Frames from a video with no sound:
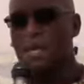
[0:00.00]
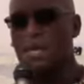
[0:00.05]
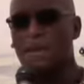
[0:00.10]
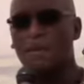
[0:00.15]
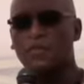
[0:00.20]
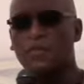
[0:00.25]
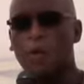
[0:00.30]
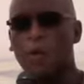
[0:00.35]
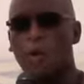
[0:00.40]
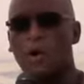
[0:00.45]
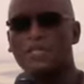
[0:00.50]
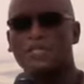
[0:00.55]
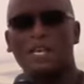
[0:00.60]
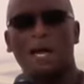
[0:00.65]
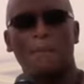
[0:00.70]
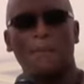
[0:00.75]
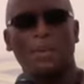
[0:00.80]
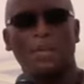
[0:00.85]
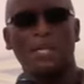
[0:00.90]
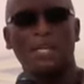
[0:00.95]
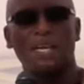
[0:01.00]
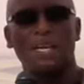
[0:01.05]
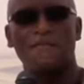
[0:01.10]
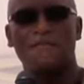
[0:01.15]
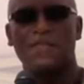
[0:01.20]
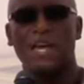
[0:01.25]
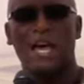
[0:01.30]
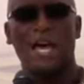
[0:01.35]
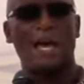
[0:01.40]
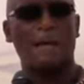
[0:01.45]
me, of course, I
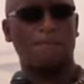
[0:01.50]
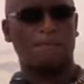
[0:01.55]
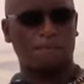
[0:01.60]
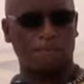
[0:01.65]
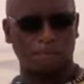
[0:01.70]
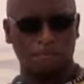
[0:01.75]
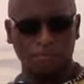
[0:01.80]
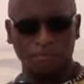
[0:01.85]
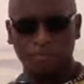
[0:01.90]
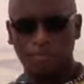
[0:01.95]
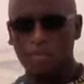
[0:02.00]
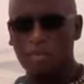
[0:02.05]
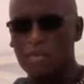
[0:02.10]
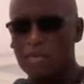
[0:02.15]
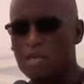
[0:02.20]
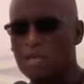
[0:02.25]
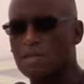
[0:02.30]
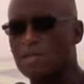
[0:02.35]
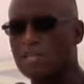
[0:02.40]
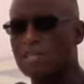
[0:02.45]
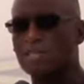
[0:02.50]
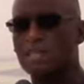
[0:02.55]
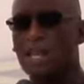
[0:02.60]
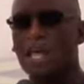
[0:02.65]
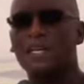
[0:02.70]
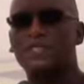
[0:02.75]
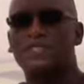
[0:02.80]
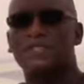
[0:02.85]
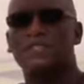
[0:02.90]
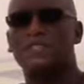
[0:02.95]
believe that this
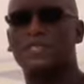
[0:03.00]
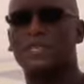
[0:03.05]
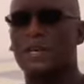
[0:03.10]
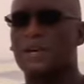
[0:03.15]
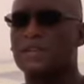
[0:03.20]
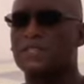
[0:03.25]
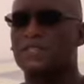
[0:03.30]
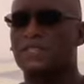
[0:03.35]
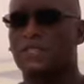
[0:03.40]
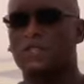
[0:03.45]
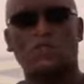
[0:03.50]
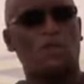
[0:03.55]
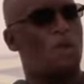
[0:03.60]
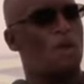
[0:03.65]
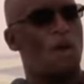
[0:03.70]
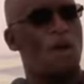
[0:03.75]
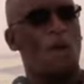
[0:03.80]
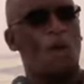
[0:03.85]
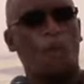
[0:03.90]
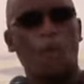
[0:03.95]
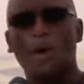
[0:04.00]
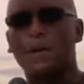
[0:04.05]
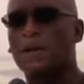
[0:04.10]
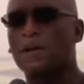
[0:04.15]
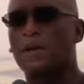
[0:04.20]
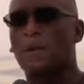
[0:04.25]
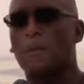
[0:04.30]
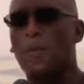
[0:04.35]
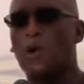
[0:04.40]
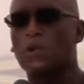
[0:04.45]
lecture series is one
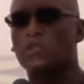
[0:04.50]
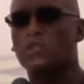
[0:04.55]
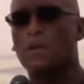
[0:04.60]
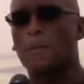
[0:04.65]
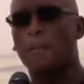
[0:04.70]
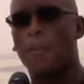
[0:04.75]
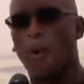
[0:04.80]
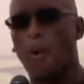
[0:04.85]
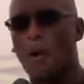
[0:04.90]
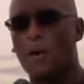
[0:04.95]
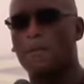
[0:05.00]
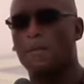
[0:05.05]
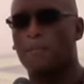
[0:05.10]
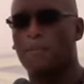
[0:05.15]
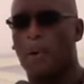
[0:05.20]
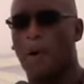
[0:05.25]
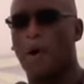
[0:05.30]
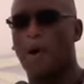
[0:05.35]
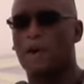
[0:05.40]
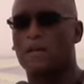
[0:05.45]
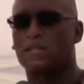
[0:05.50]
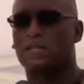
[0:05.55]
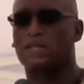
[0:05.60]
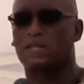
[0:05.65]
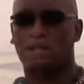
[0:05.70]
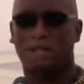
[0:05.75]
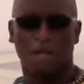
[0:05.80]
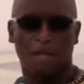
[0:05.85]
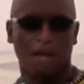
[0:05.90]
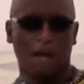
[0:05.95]
of the most important
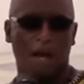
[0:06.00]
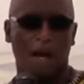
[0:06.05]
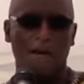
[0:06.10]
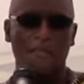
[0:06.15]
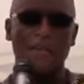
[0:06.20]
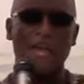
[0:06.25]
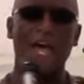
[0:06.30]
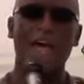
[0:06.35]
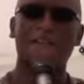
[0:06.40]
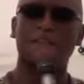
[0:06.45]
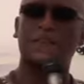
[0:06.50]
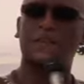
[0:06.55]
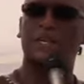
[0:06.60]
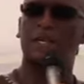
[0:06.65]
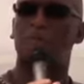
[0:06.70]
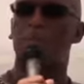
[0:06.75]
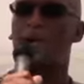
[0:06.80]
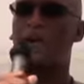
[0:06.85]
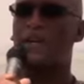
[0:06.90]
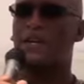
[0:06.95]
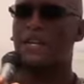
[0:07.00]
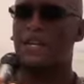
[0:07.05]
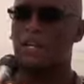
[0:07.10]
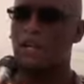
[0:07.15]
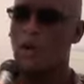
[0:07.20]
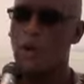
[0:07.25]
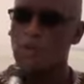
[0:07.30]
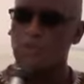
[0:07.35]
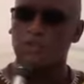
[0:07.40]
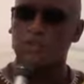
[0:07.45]
parts of the African American
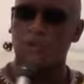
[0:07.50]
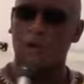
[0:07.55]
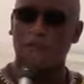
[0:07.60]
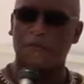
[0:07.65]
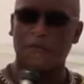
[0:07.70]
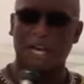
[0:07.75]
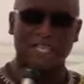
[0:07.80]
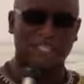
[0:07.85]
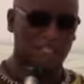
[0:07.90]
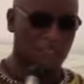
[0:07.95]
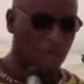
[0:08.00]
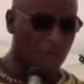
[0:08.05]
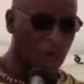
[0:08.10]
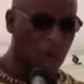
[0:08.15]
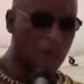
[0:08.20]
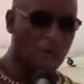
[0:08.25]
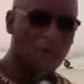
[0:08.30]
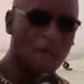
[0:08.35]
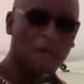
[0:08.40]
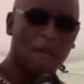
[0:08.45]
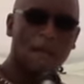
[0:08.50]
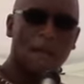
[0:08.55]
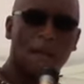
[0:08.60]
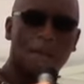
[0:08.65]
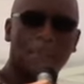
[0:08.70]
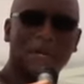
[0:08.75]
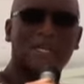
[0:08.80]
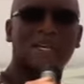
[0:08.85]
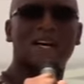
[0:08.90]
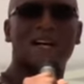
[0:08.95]
Cultural Festival,
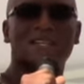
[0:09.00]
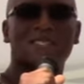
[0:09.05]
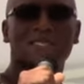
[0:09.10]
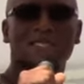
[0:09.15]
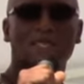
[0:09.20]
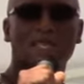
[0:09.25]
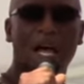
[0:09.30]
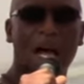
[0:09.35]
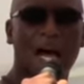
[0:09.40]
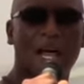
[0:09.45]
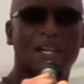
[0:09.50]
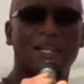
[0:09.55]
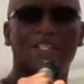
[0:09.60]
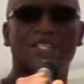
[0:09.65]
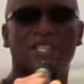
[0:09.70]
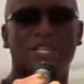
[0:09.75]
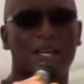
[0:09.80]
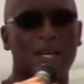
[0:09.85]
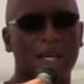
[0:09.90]
because knowledge